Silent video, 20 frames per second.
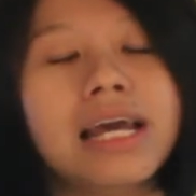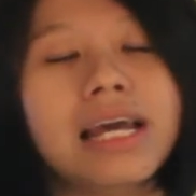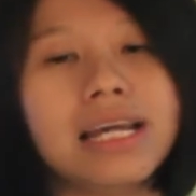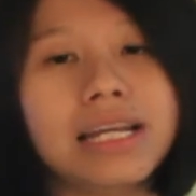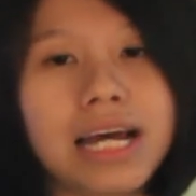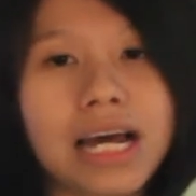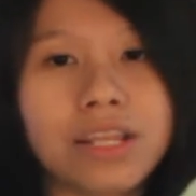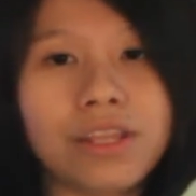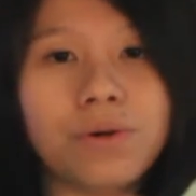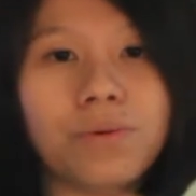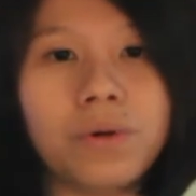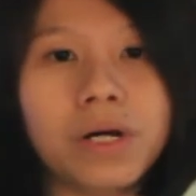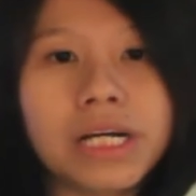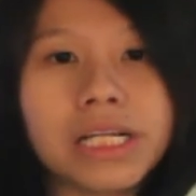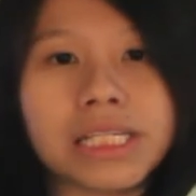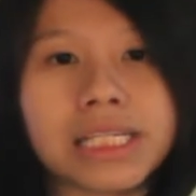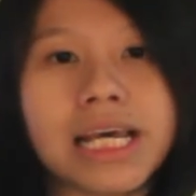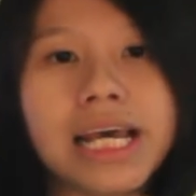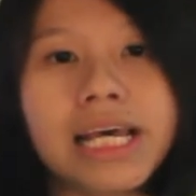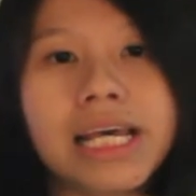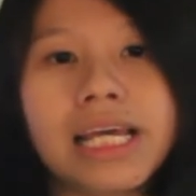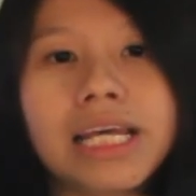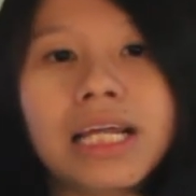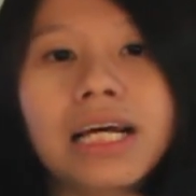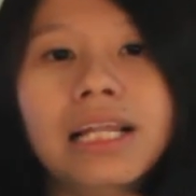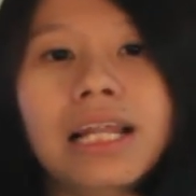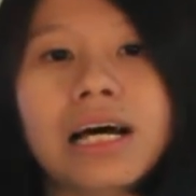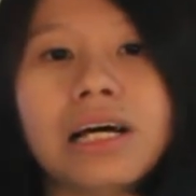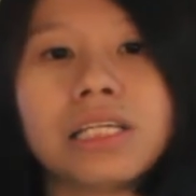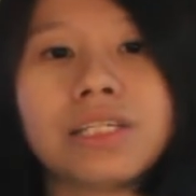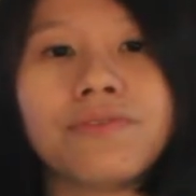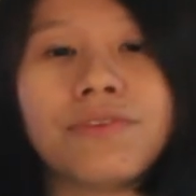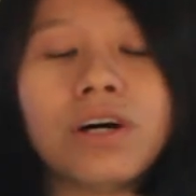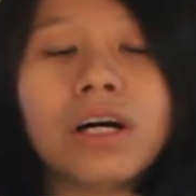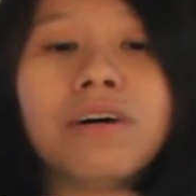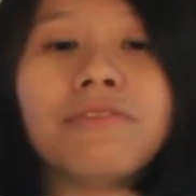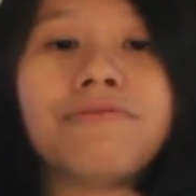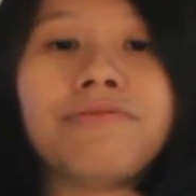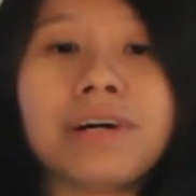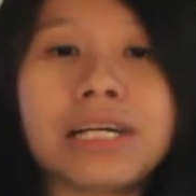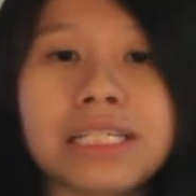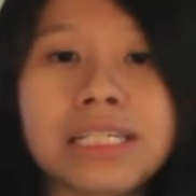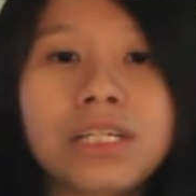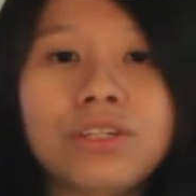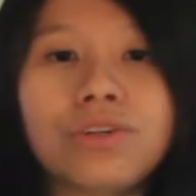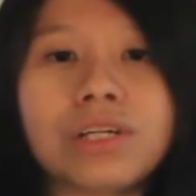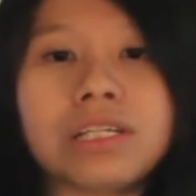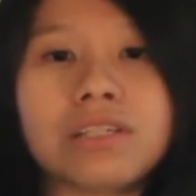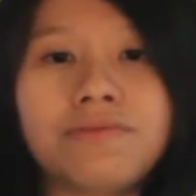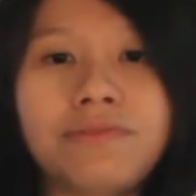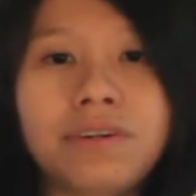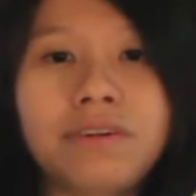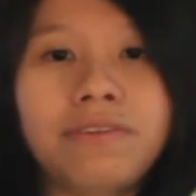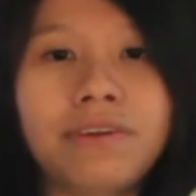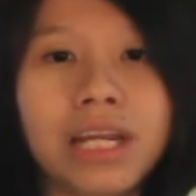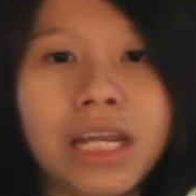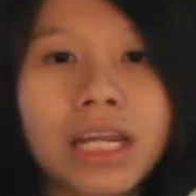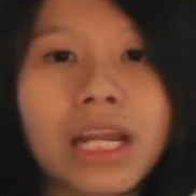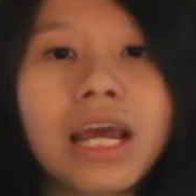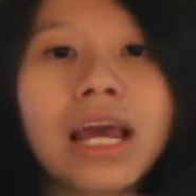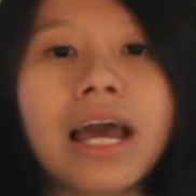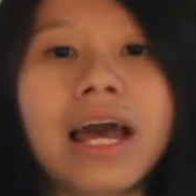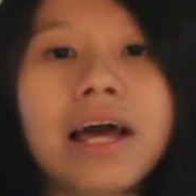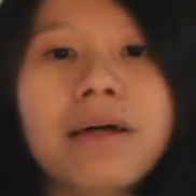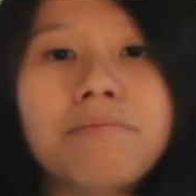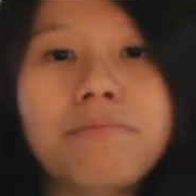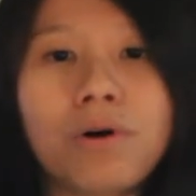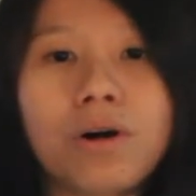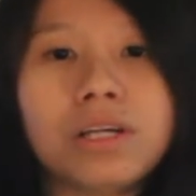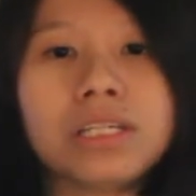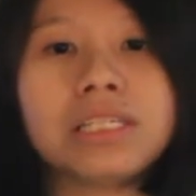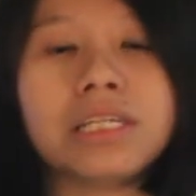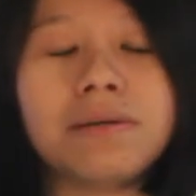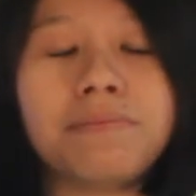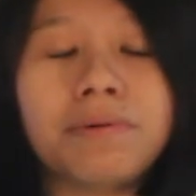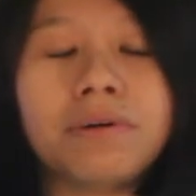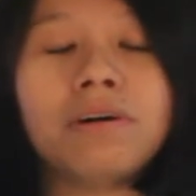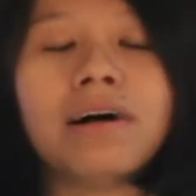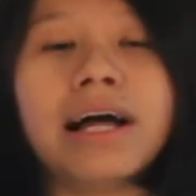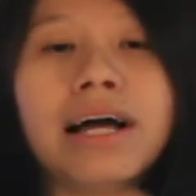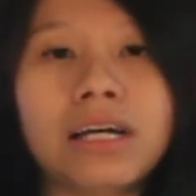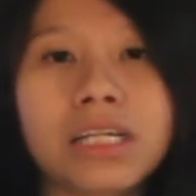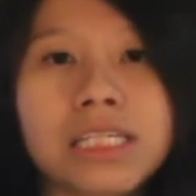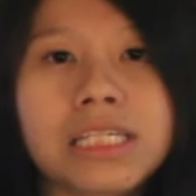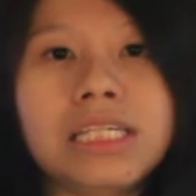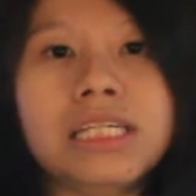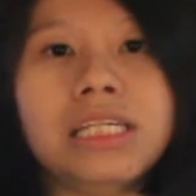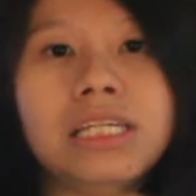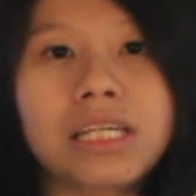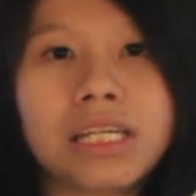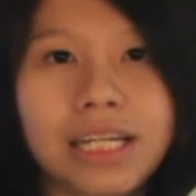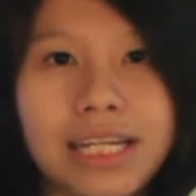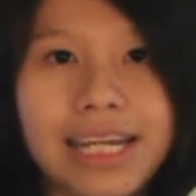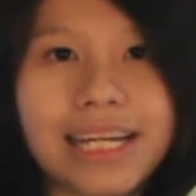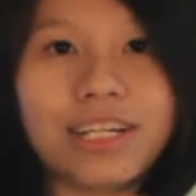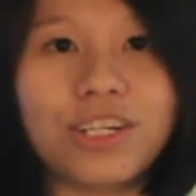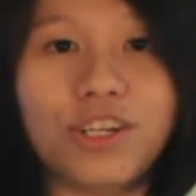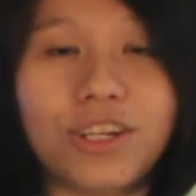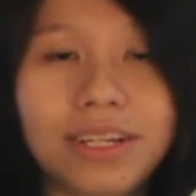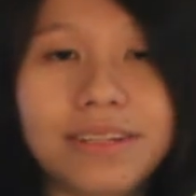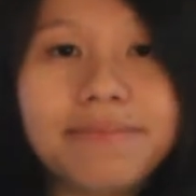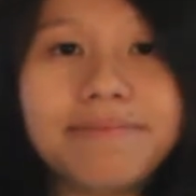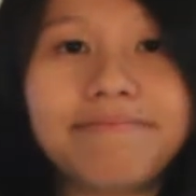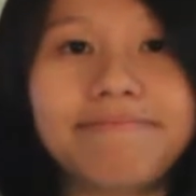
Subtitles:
In other words, it allows for a faster transfer rate and more stable LTE connection.